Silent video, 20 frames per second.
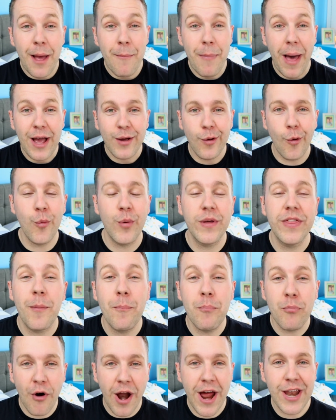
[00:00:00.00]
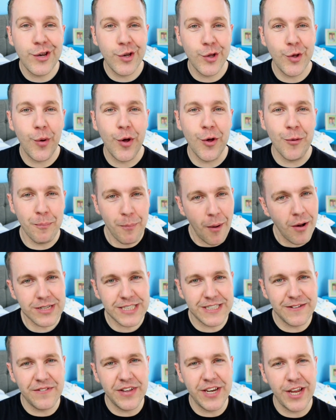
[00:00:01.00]
I'm back with a brand new
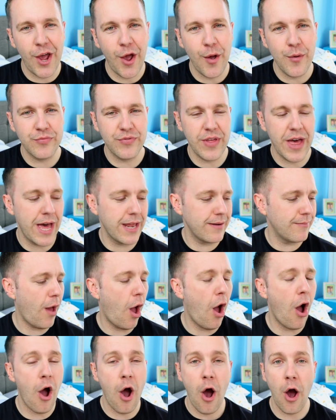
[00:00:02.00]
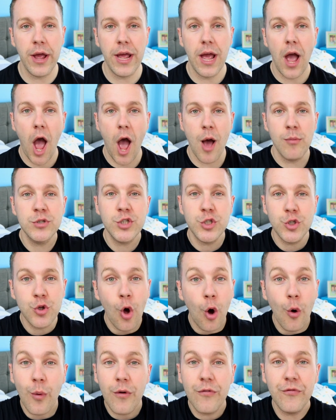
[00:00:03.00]
unboxing video that I am
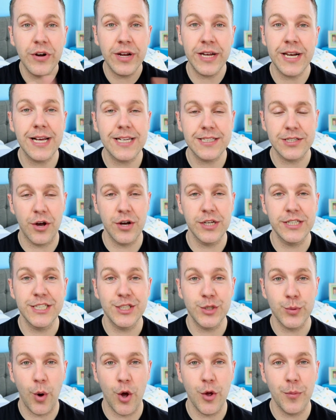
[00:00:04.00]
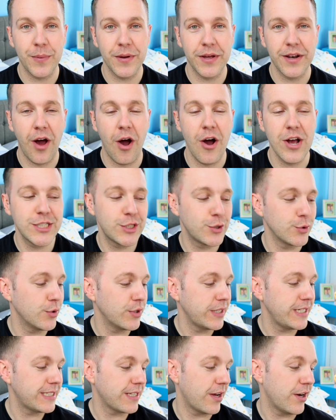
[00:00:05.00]
so friggin' excited to open. I saw
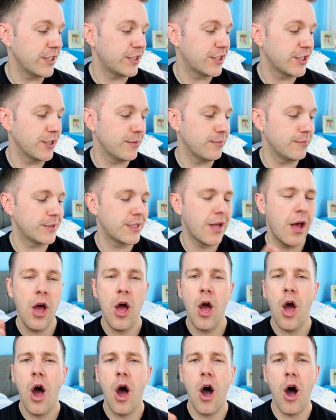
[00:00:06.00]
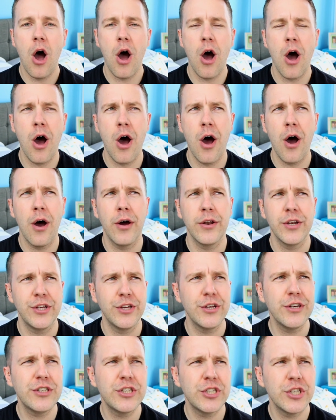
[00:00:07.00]
these items on
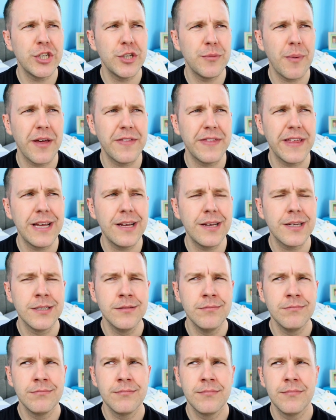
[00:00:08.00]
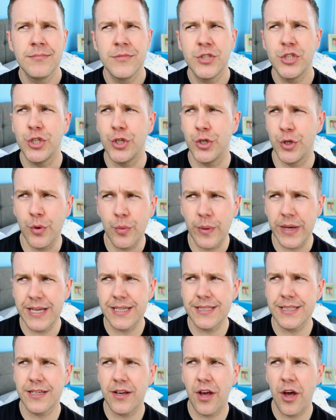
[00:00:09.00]
YouTube, I think, 2
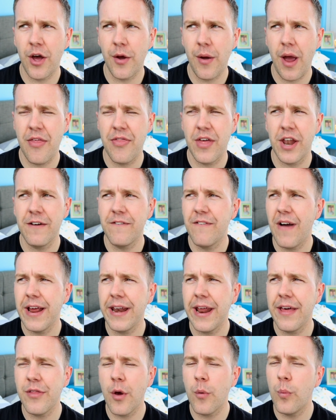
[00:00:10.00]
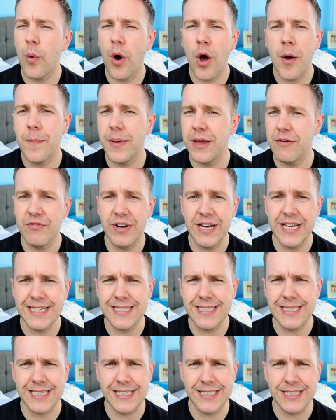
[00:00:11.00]
weeks ago, and then I found out they weren't being
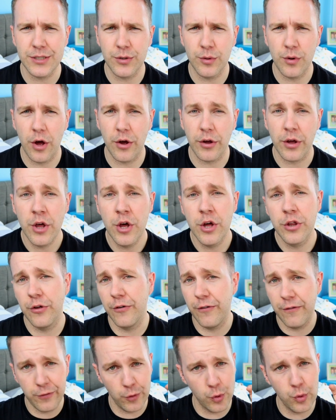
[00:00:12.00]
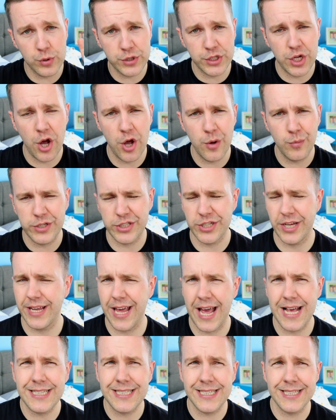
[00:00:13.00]
released until like the fall time, which I
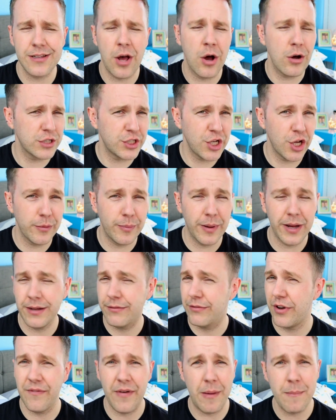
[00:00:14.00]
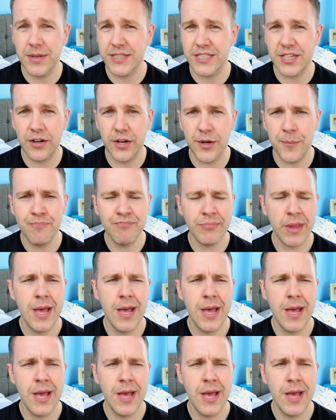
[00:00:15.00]
guess is October, November time.